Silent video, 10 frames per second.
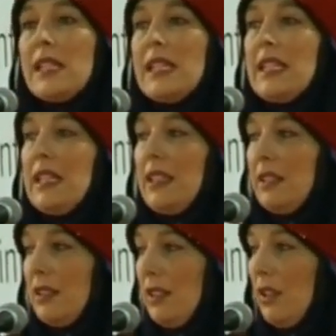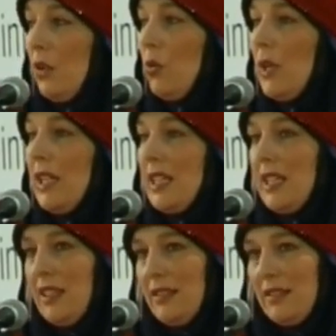were sitting,
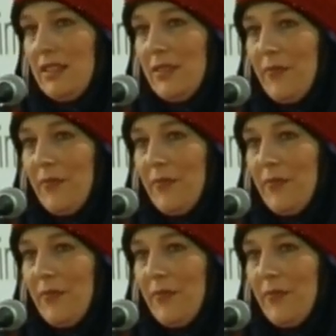waiting.